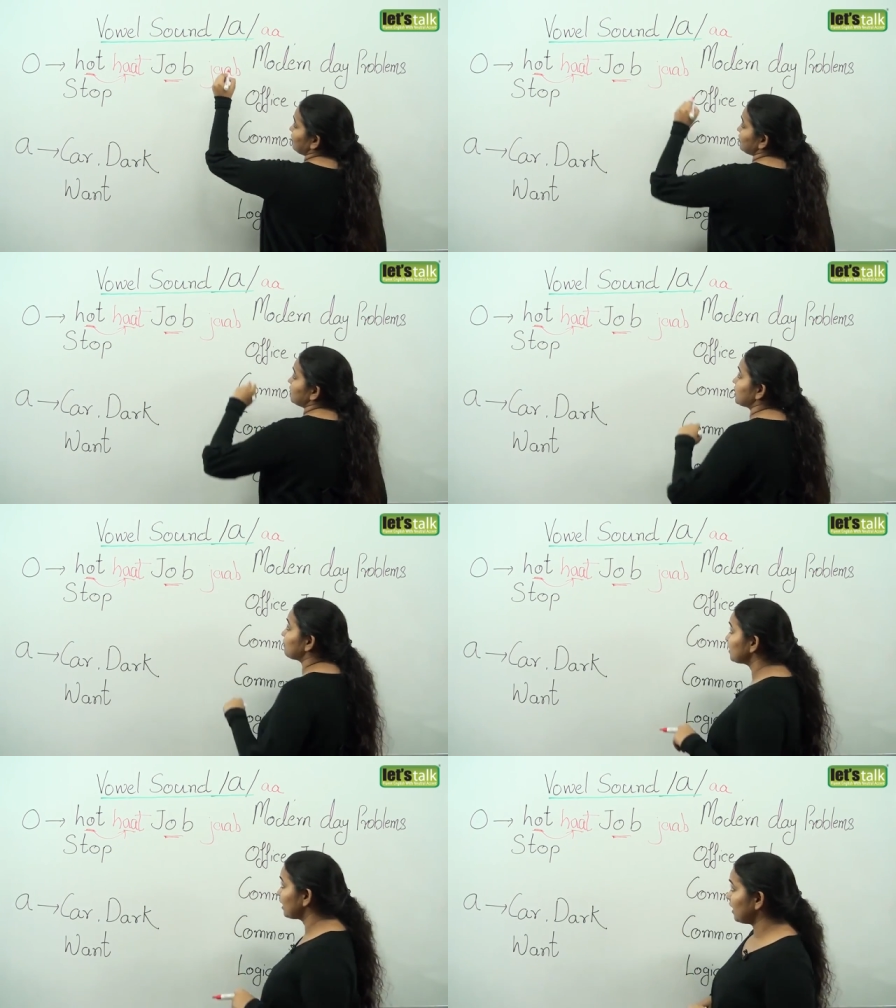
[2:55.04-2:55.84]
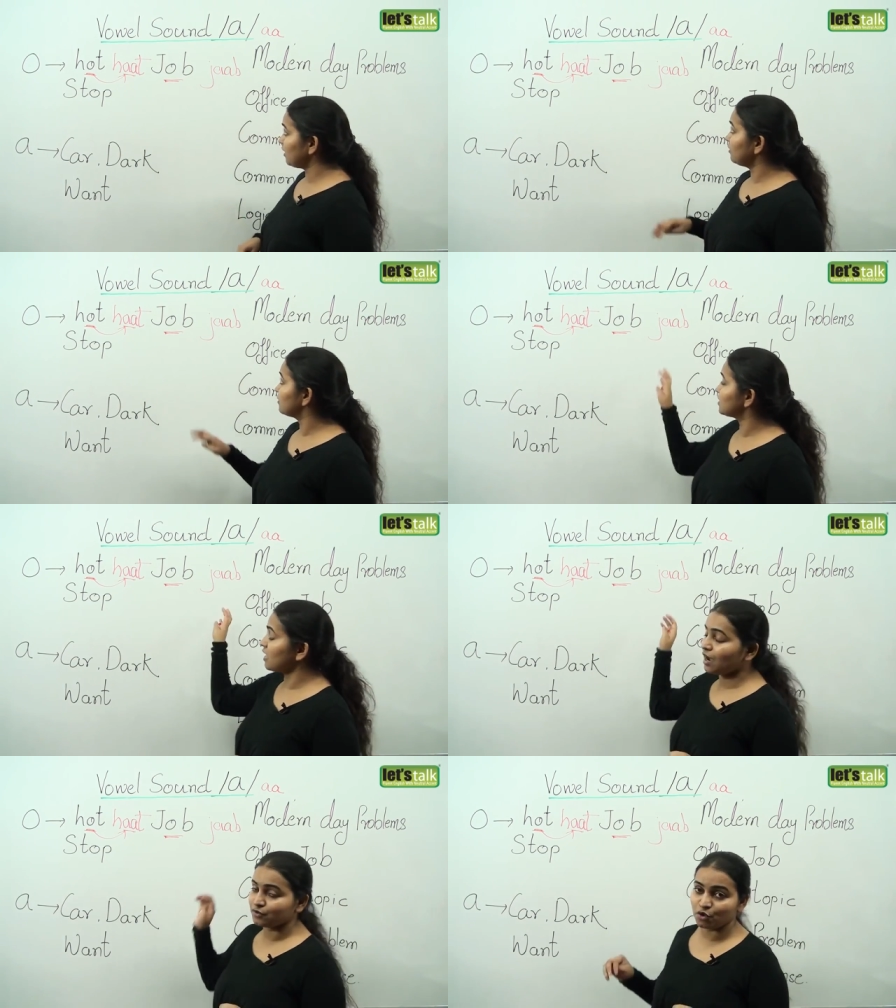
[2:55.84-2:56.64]
the double A
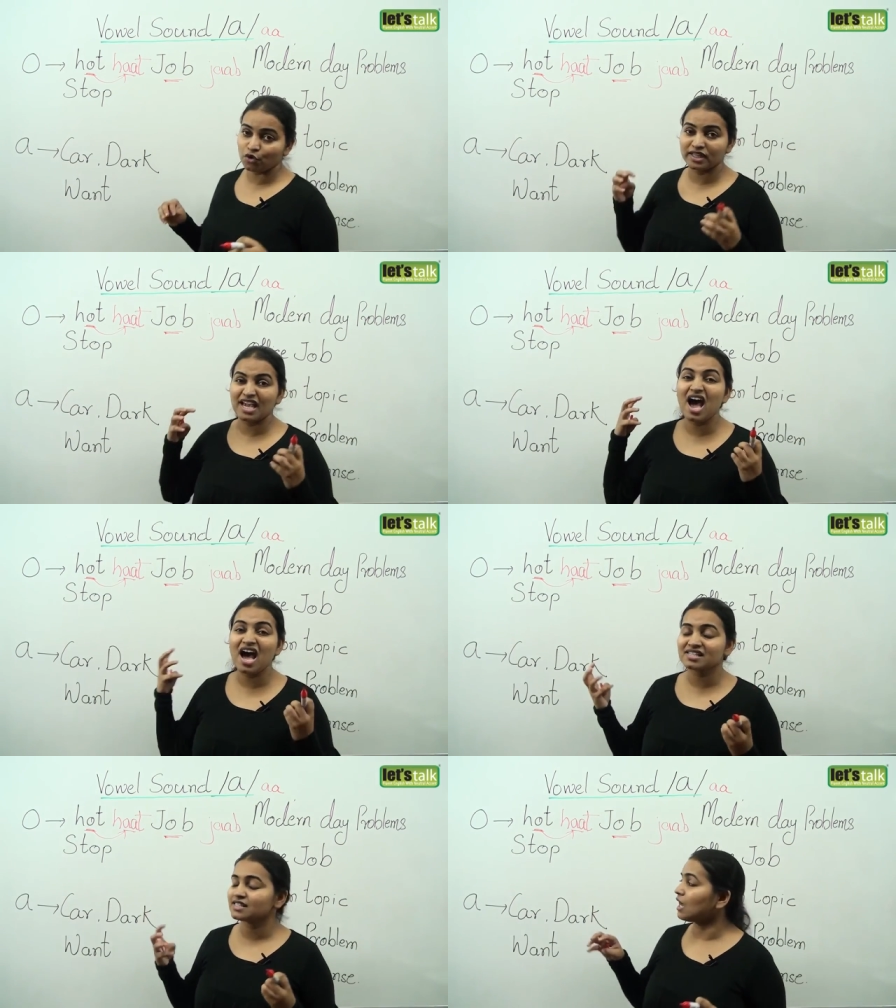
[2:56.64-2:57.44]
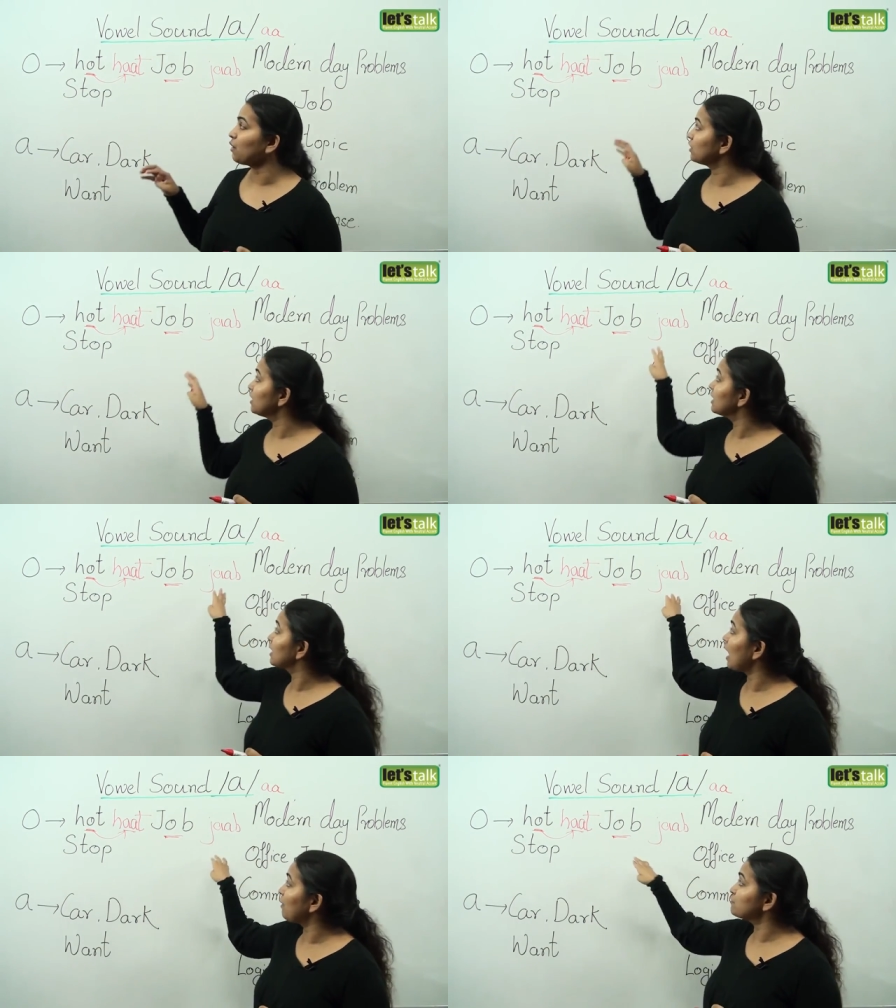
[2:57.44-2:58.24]
sound or the R sound
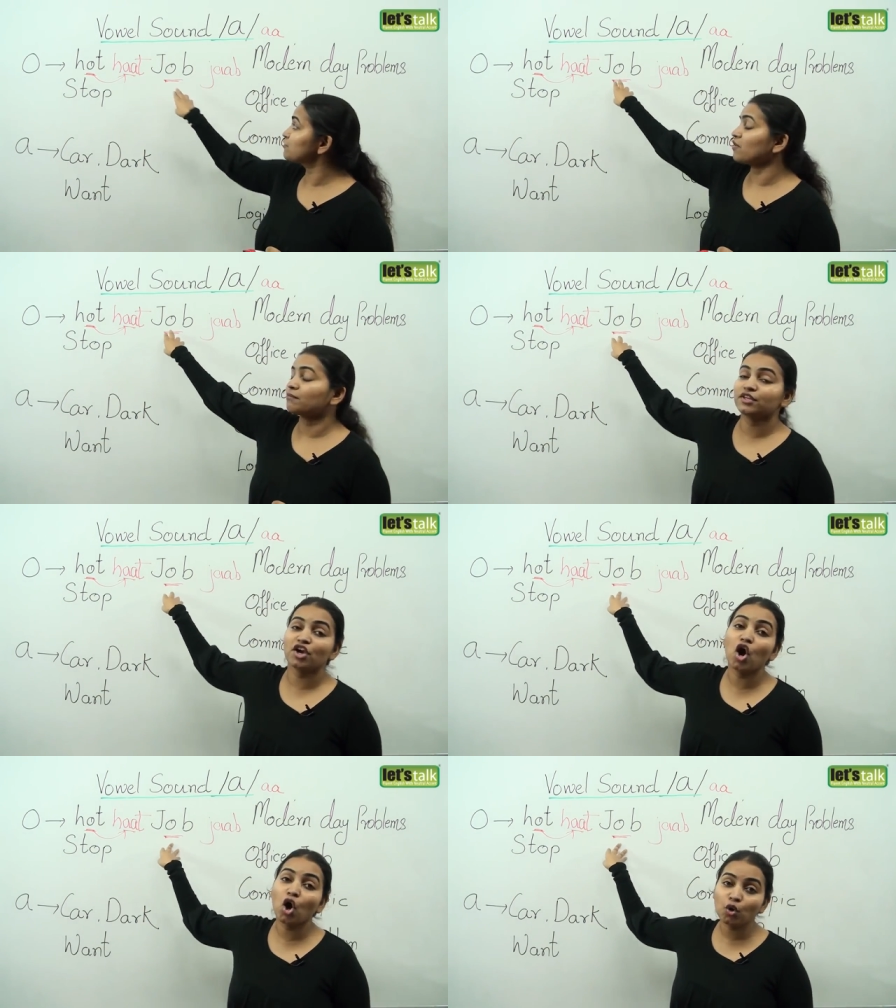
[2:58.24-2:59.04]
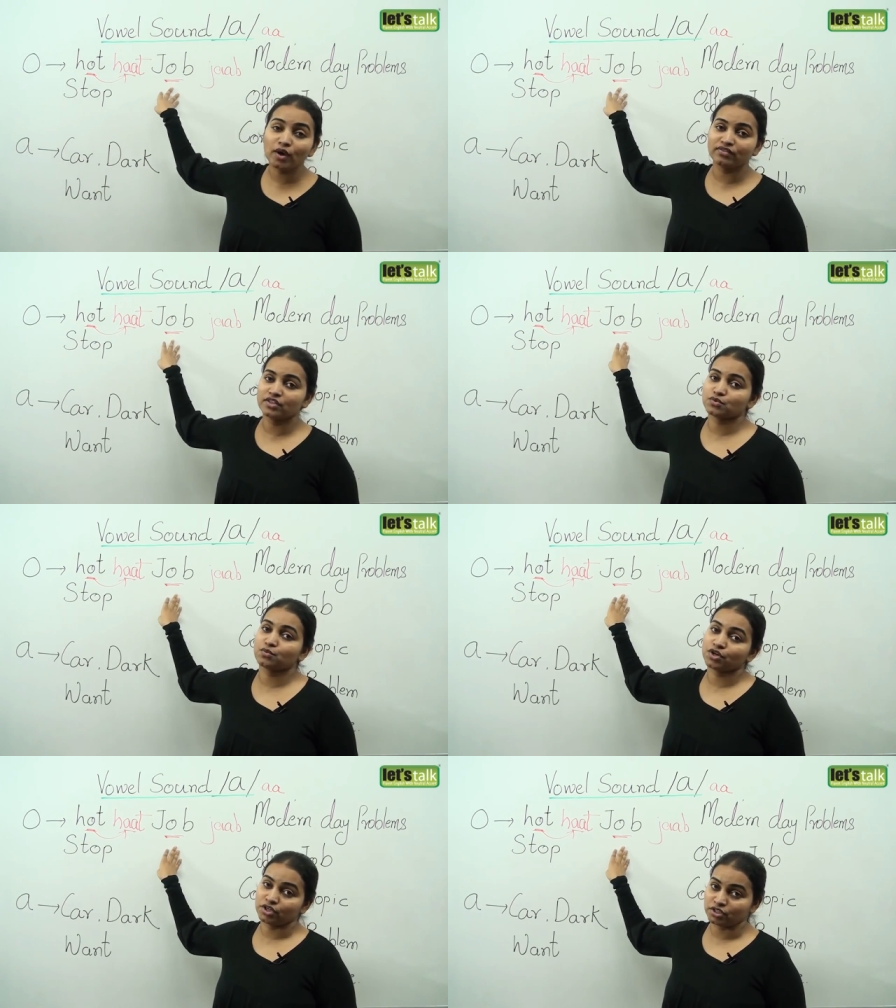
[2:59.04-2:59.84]
comes from the O in this
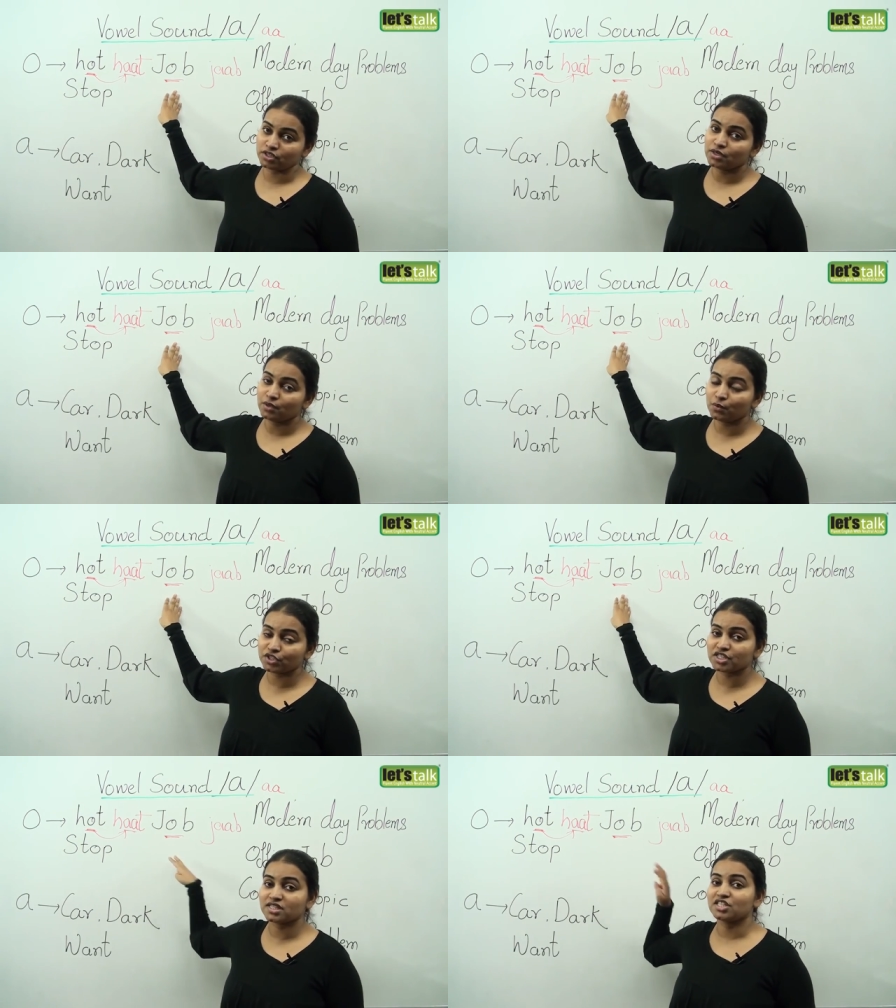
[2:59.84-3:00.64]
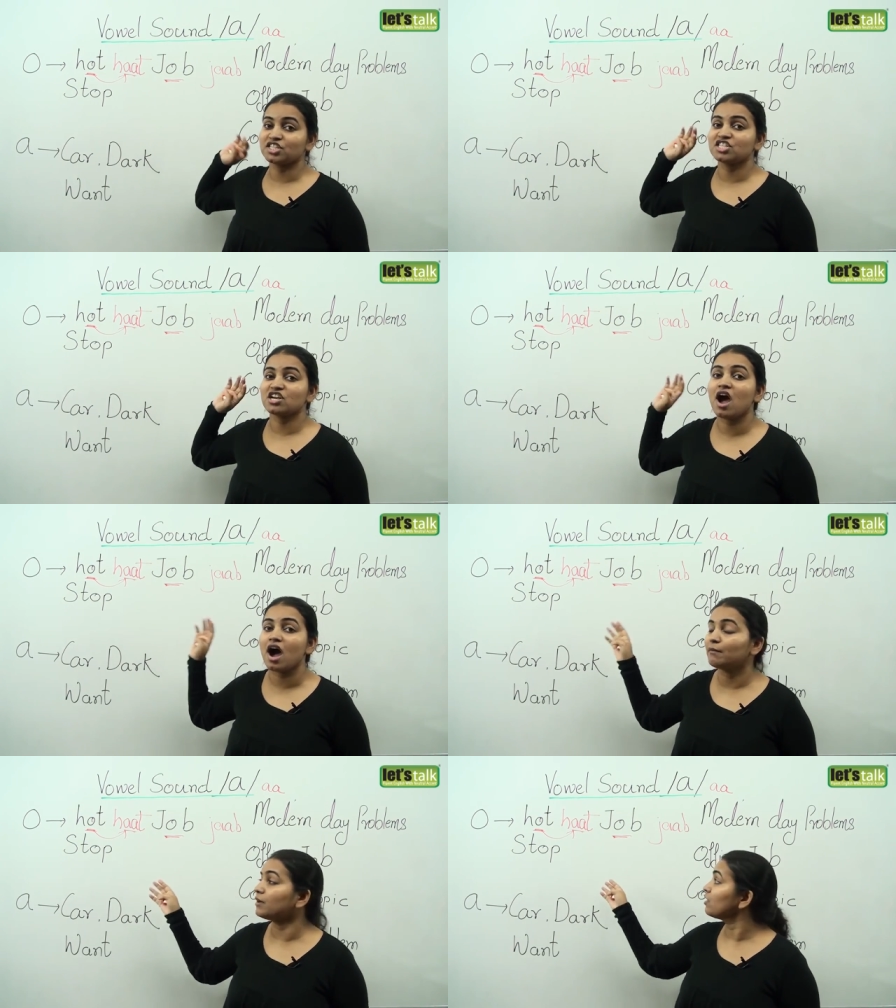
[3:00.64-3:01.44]
word, which is the
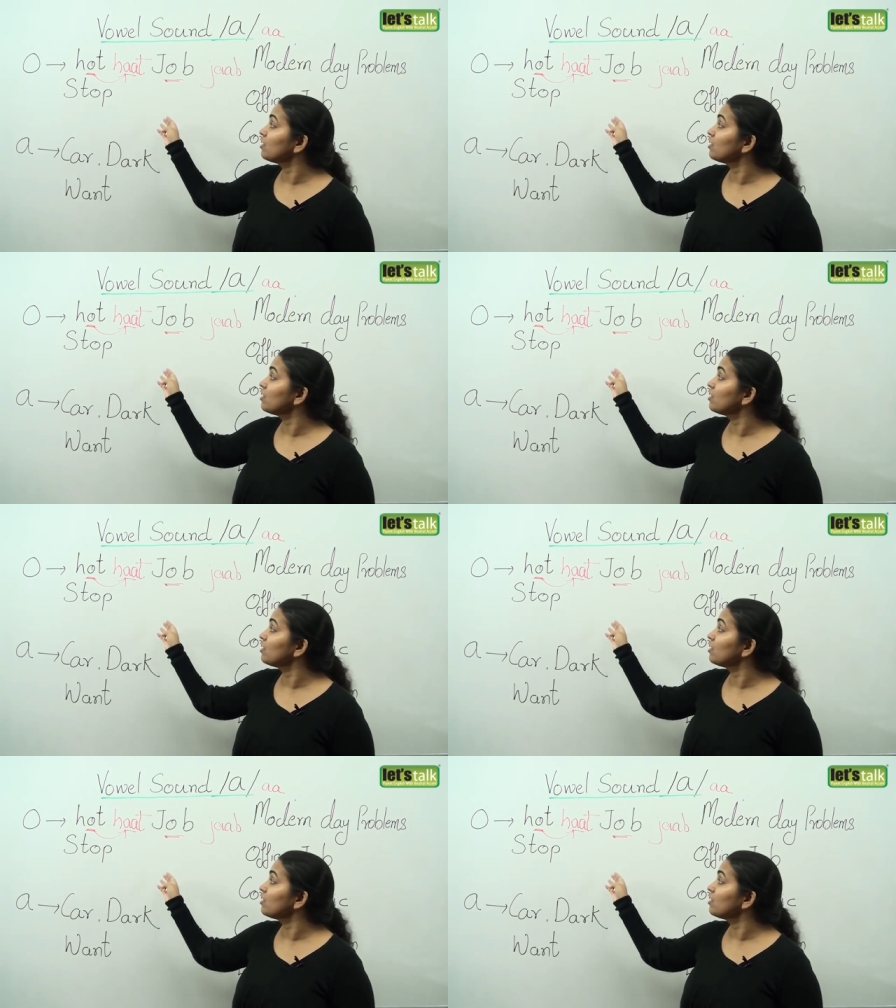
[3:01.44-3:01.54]
job.